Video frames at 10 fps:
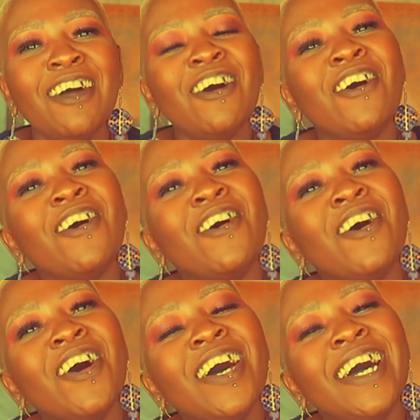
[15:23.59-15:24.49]

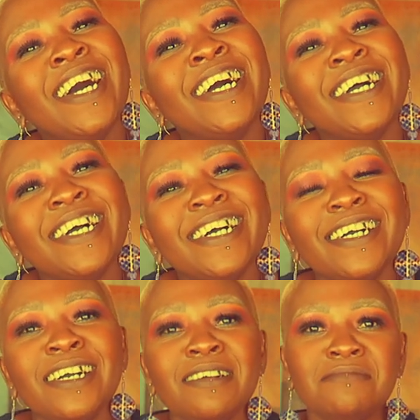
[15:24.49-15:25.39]
Aww.
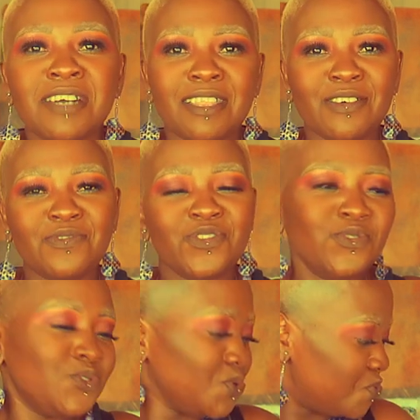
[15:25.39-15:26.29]
I love you
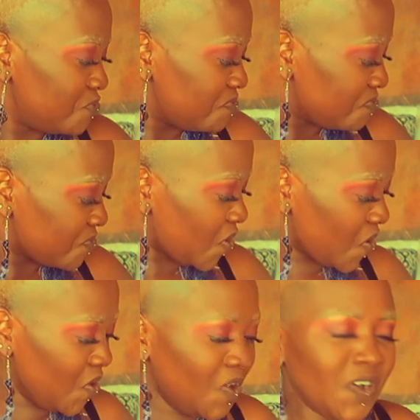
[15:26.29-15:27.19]
too.
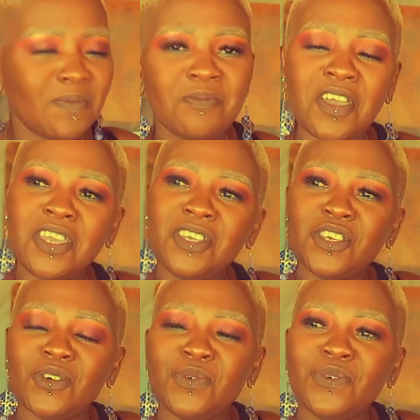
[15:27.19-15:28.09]
Oh, thank
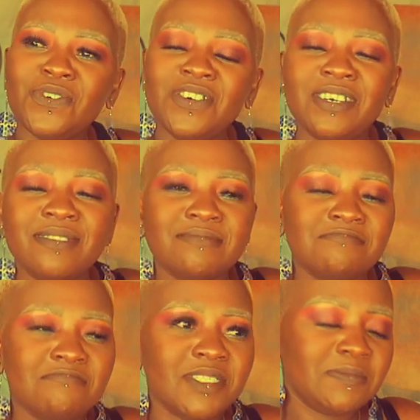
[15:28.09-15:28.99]
you.
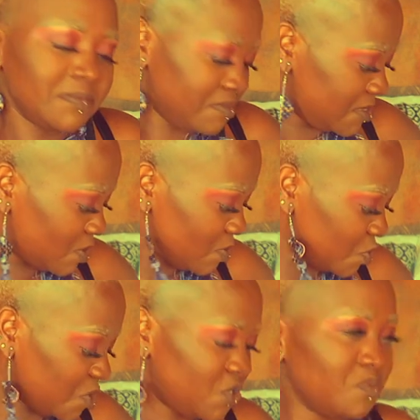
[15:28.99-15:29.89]
So
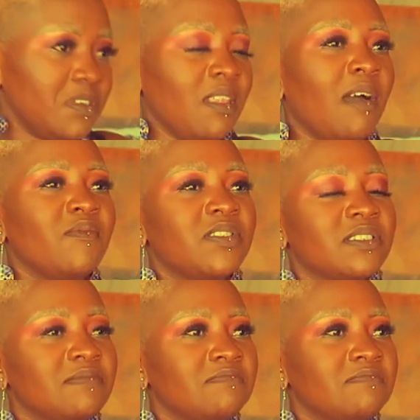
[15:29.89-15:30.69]
sweet to be loved.